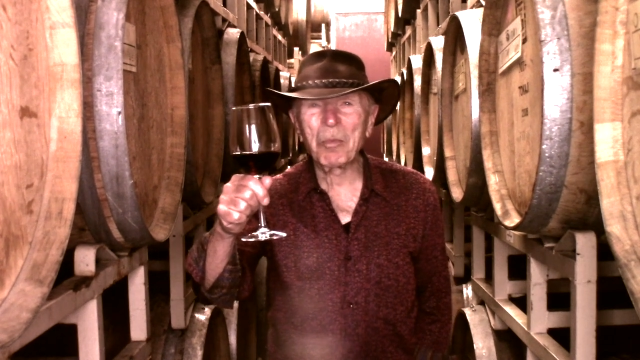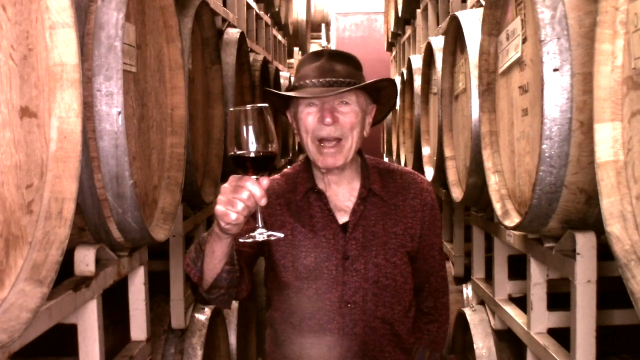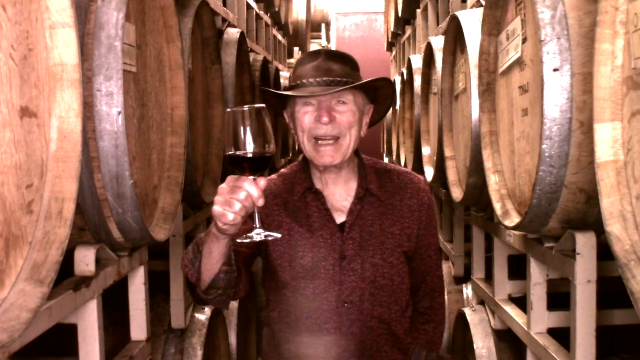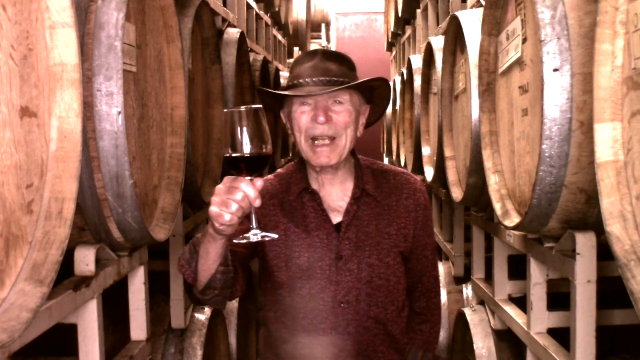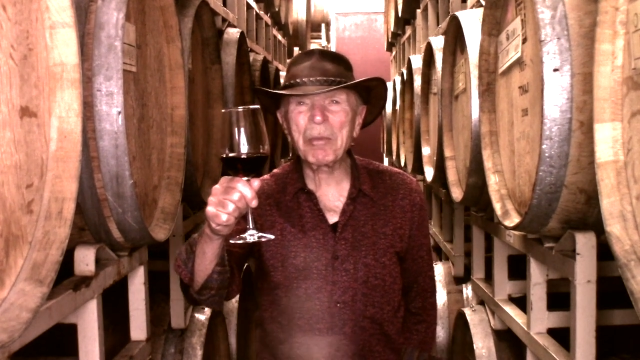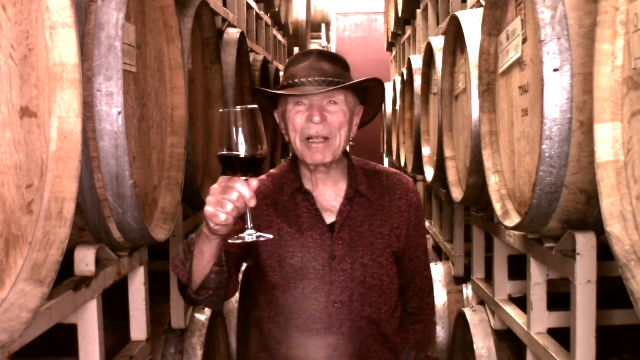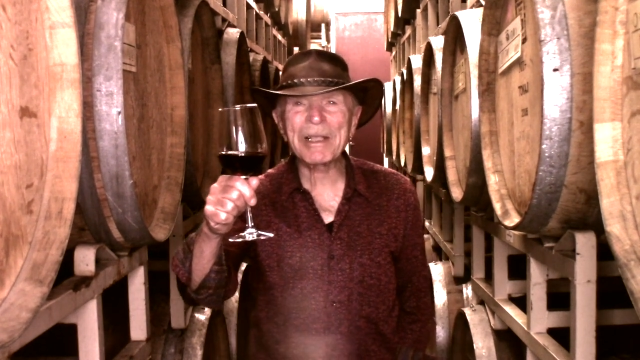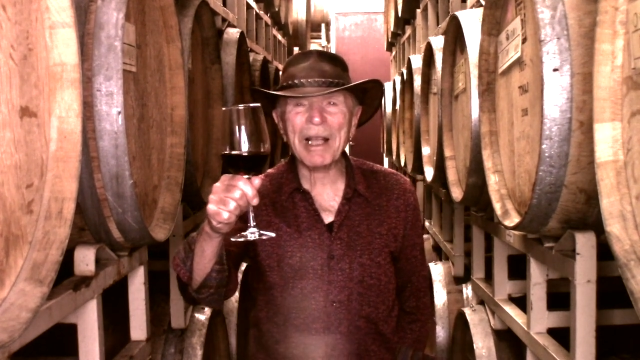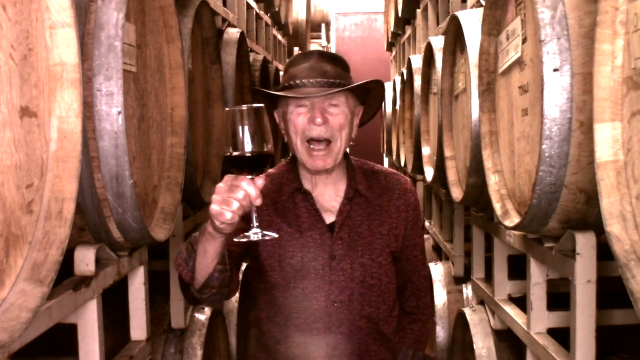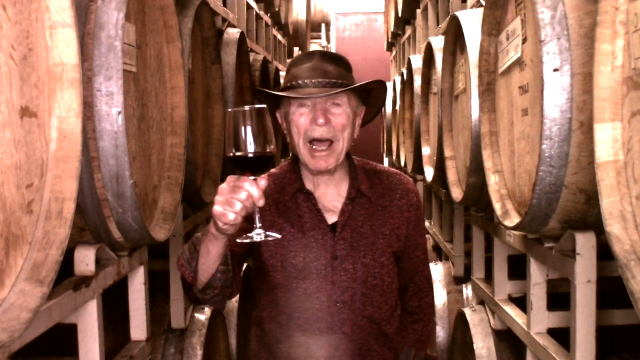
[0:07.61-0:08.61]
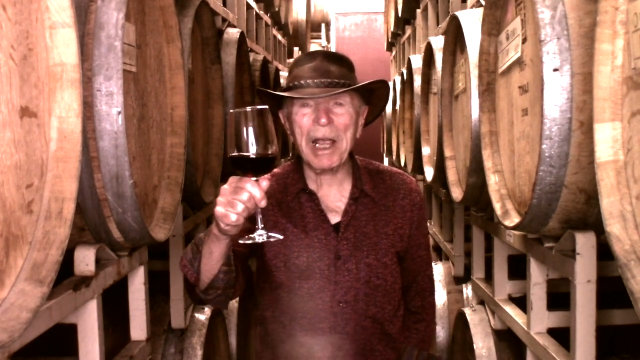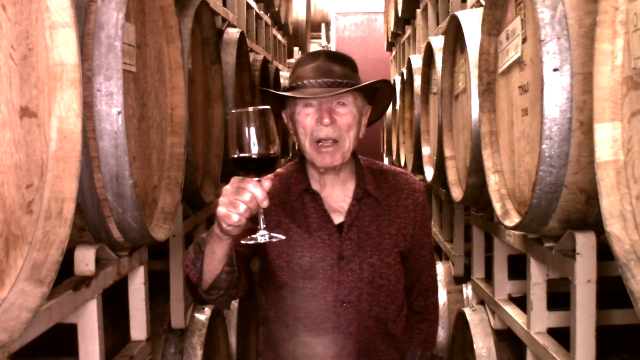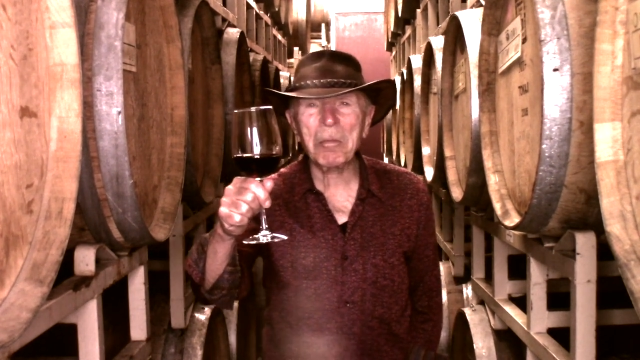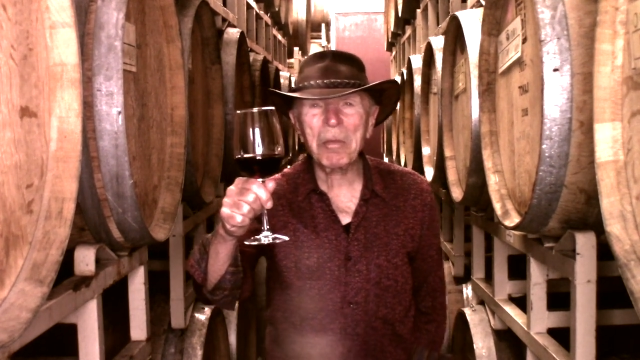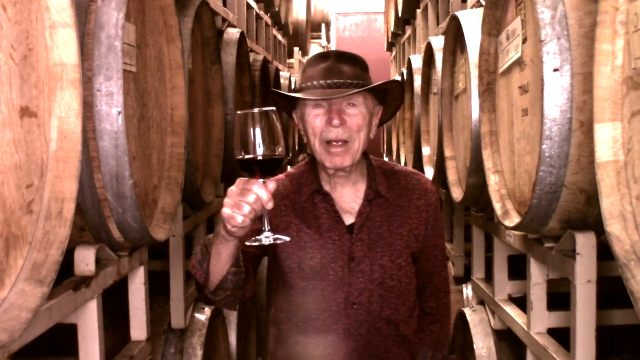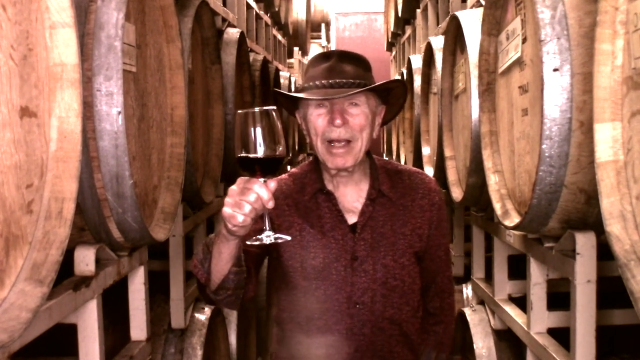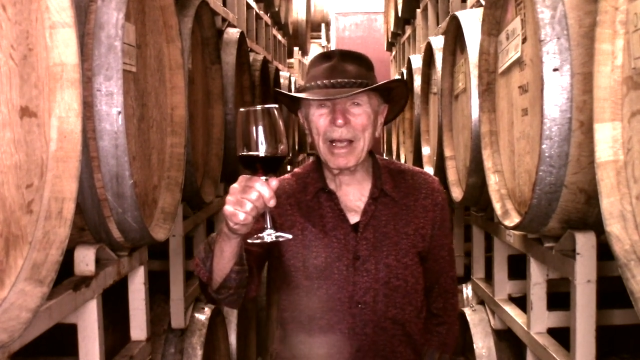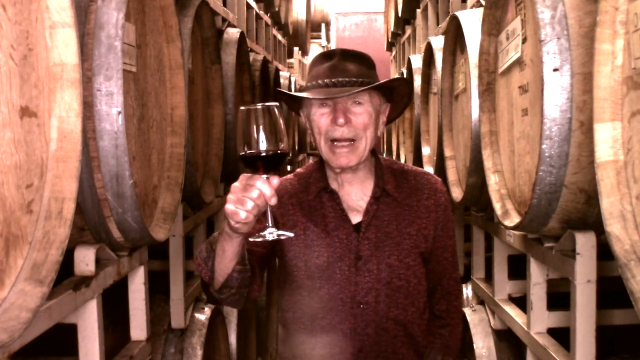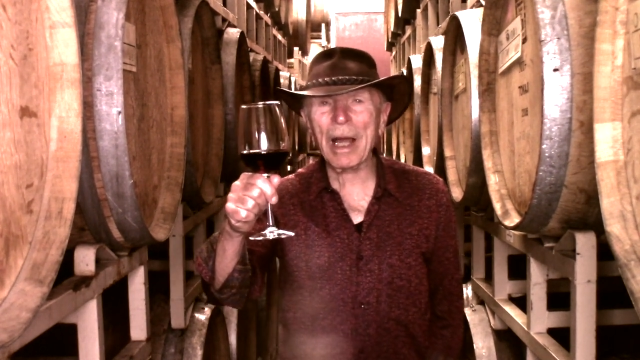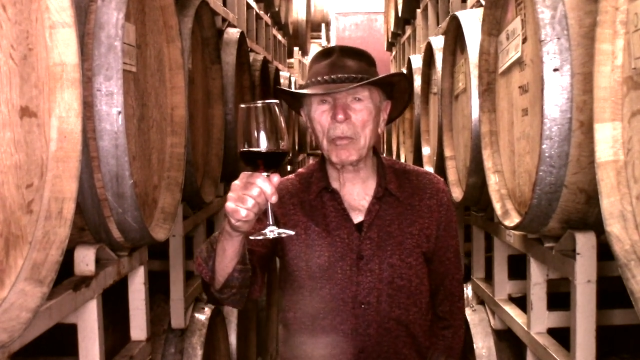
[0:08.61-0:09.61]
My name is Chaim,
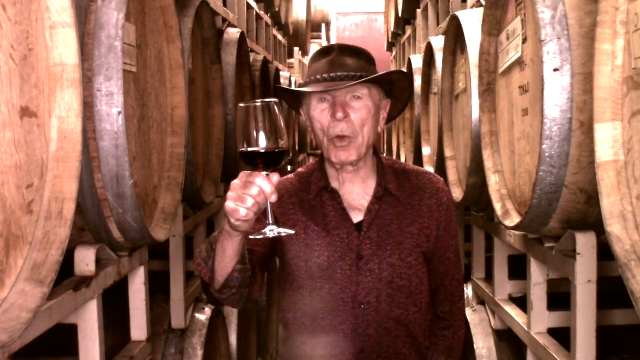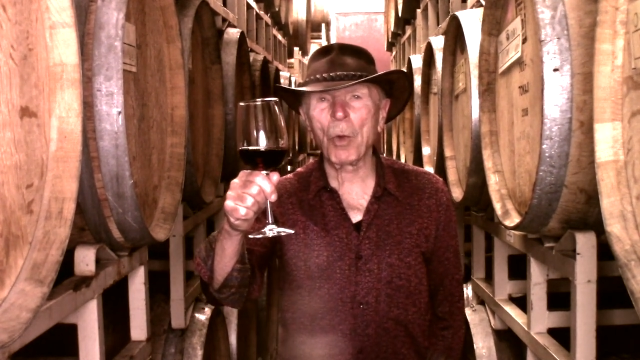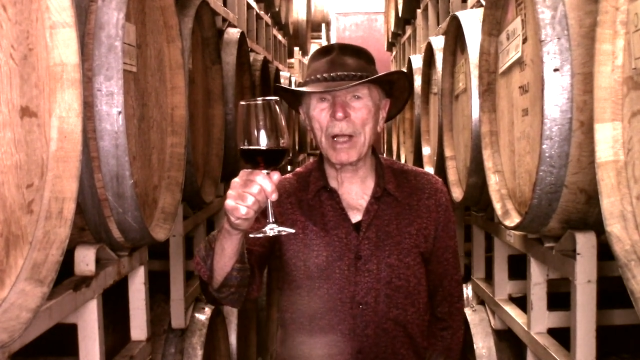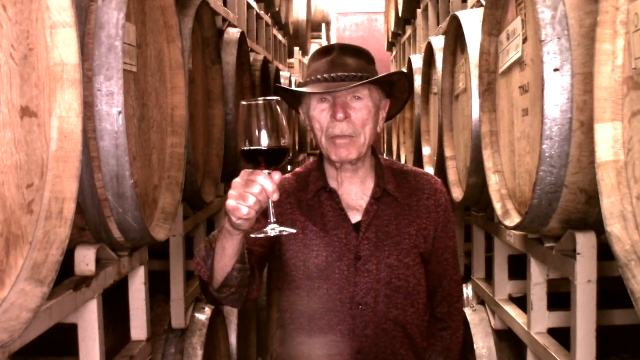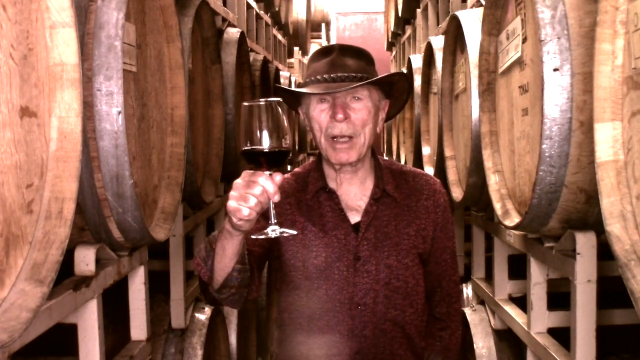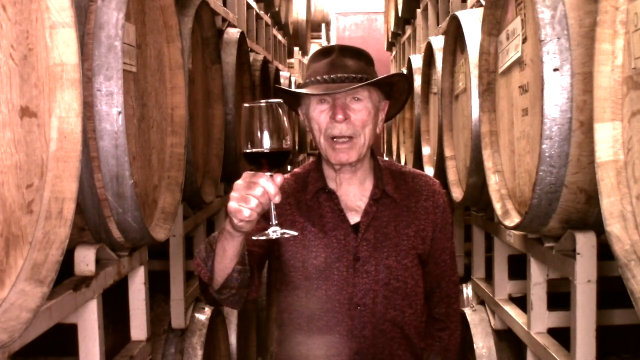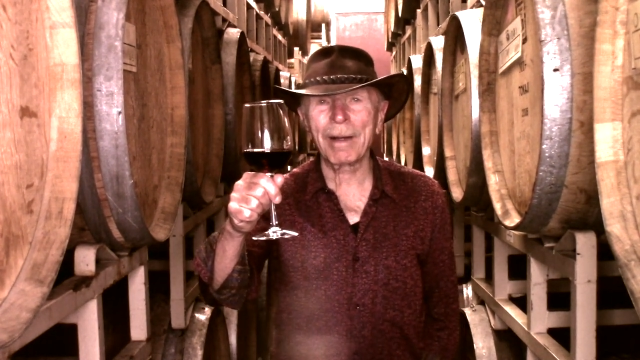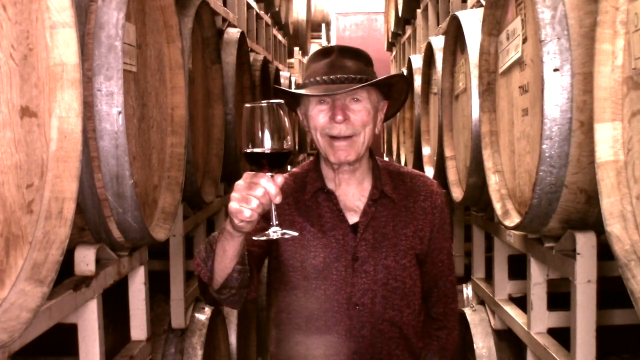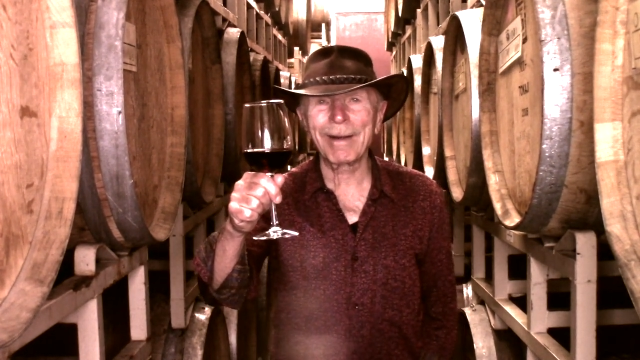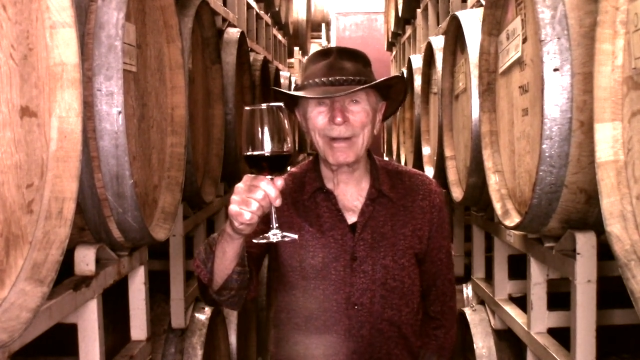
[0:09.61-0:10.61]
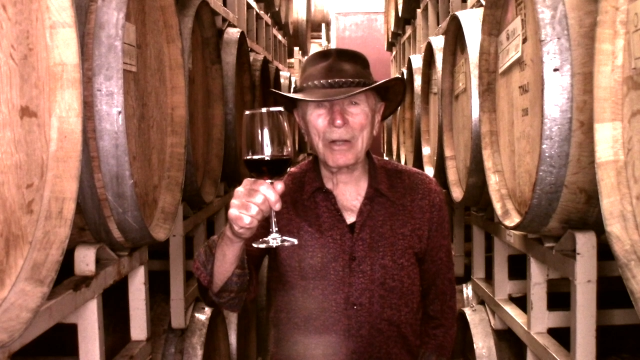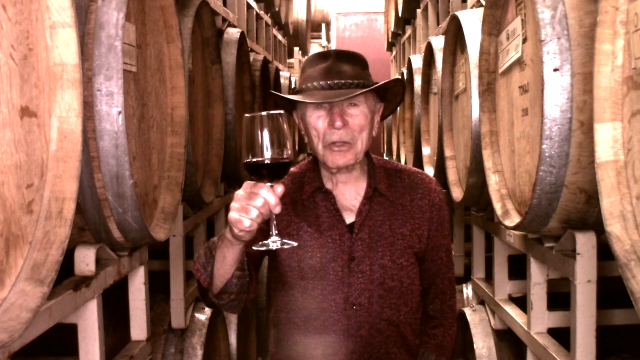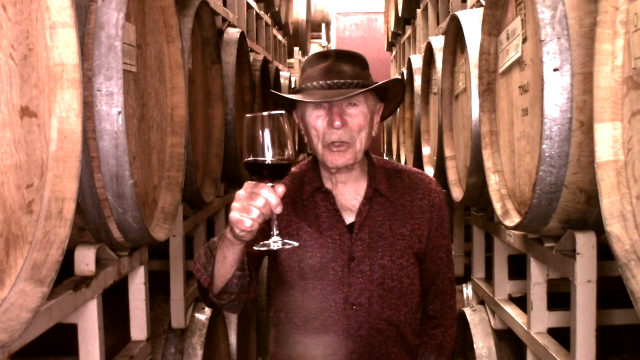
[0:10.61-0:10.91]
and I'm a winemaker.